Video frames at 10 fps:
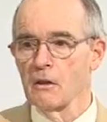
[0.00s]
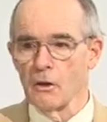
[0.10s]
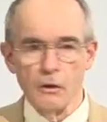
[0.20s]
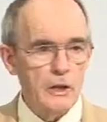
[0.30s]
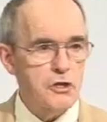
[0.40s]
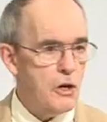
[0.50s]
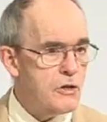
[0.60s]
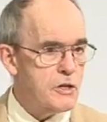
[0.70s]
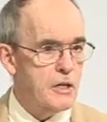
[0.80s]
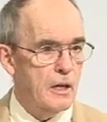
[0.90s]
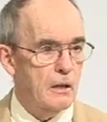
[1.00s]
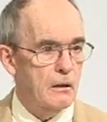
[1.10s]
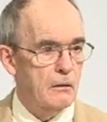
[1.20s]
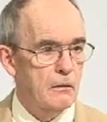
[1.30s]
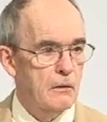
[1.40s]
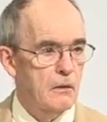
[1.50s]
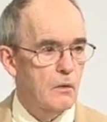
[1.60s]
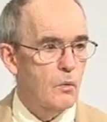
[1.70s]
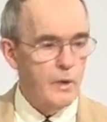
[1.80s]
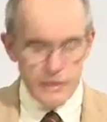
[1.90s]
the early church did
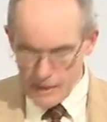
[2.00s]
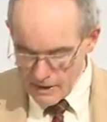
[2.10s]
with